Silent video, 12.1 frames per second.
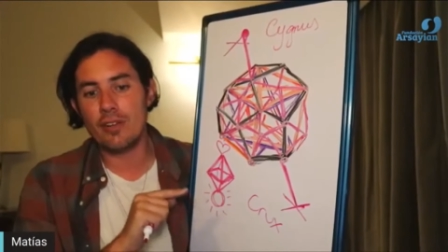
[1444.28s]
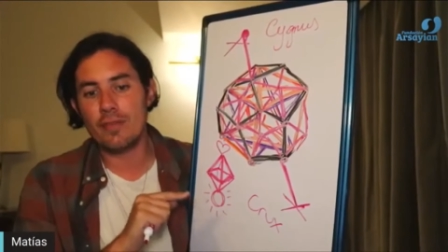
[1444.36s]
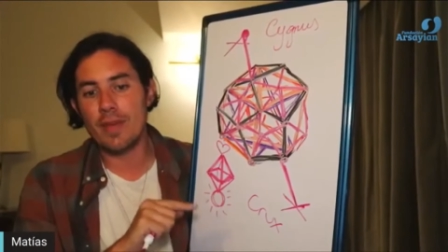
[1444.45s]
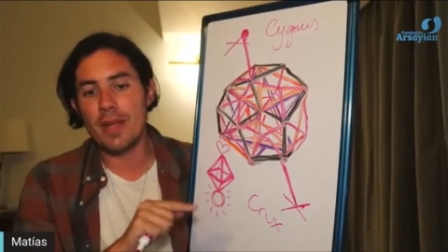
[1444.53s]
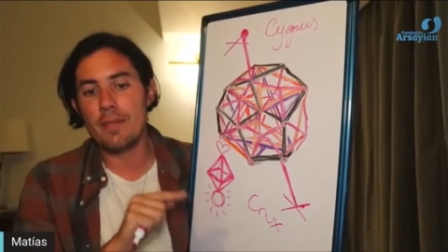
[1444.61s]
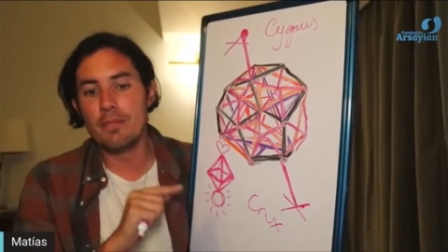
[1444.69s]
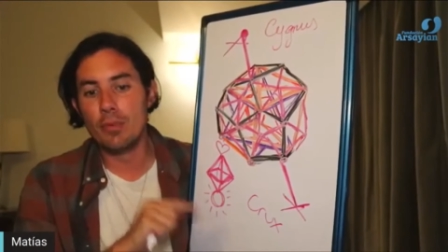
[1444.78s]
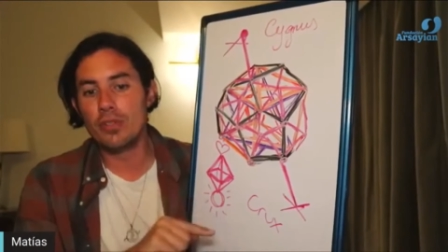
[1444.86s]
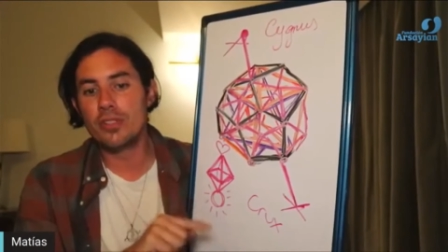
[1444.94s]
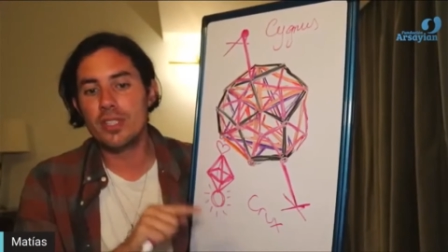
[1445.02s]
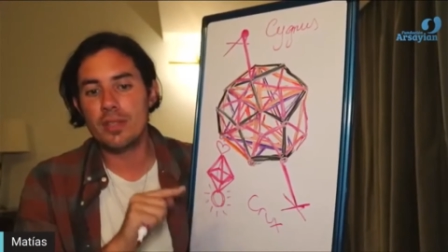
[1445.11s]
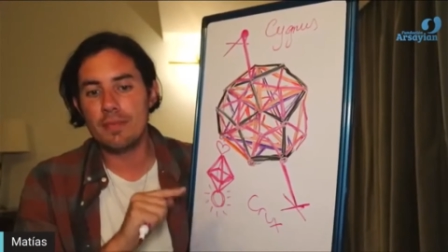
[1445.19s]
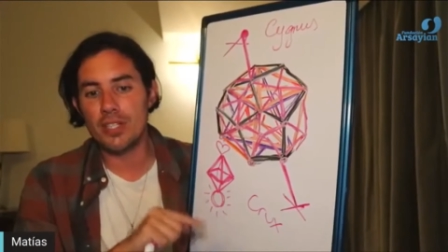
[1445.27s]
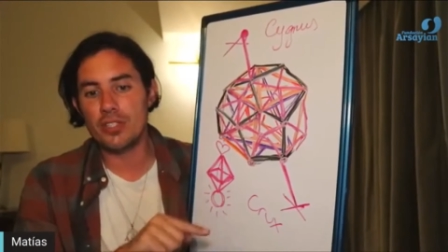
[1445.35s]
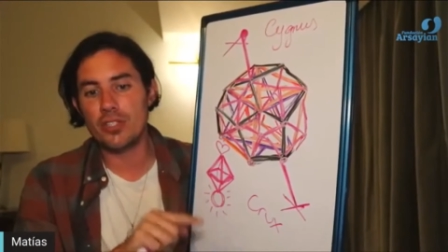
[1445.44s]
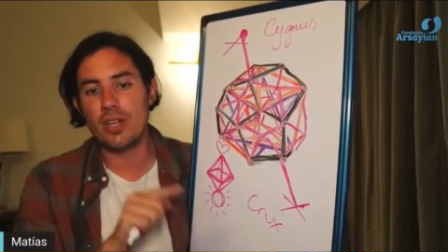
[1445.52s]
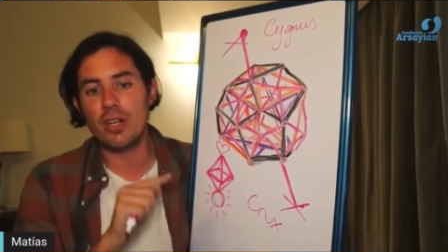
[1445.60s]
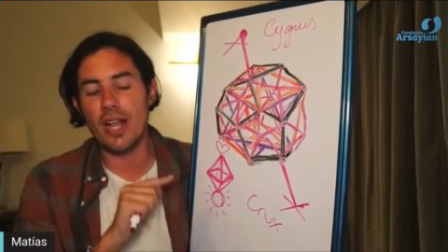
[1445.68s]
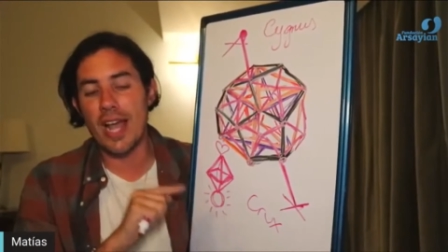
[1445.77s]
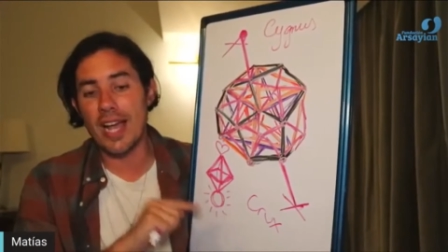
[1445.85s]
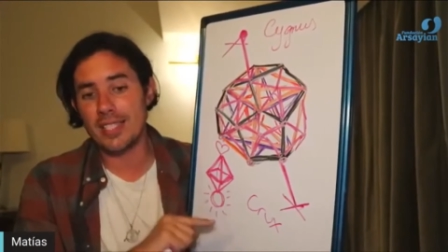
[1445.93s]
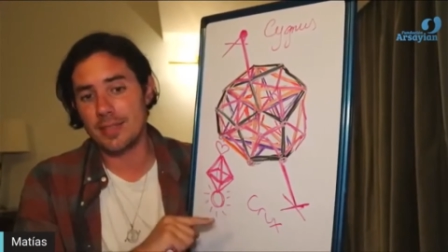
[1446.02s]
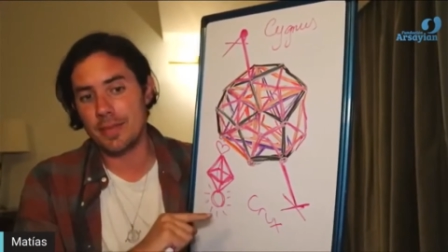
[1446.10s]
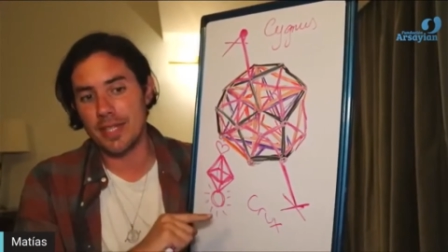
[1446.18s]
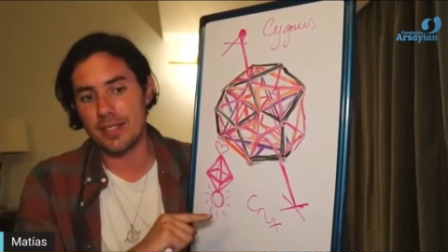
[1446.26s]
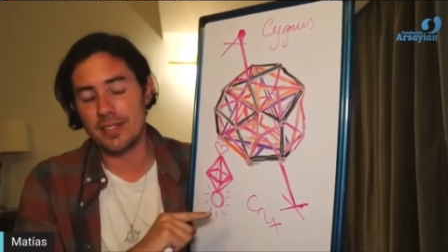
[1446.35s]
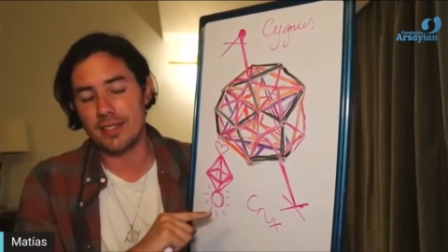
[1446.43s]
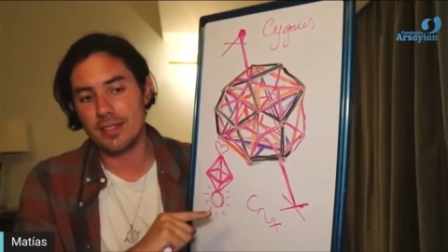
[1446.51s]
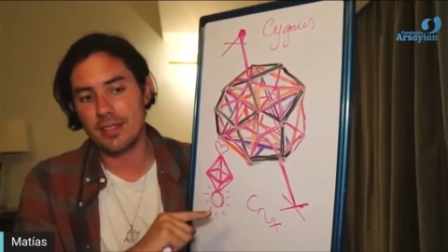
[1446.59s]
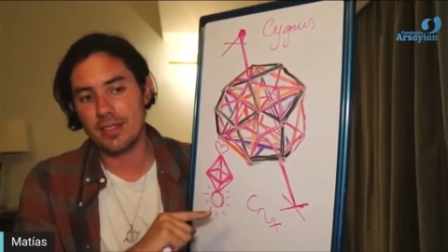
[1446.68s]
of my multidimensional aspects